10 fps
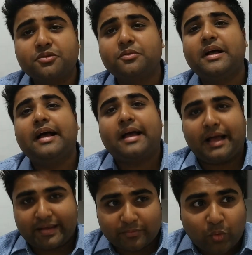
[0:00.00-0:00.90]
So
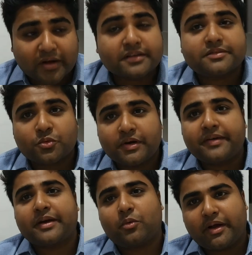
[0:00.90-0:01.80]
what a
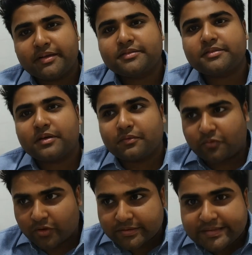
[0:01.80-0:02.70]
student requires
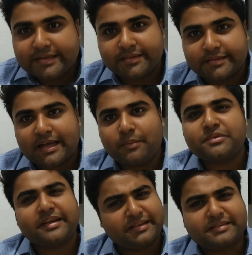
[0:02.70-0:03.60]
for these
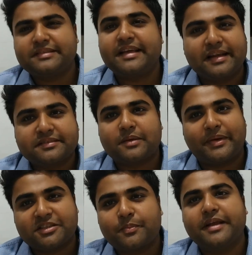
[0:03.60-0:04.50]
exams, I guess CL is the
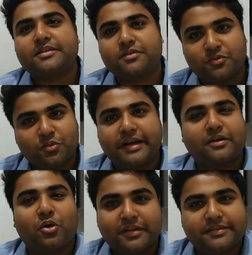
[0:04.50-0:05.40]
best place to
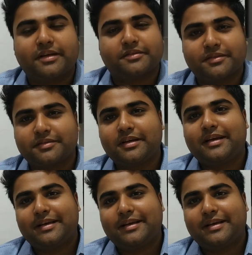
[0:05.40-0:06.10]
get all these answers.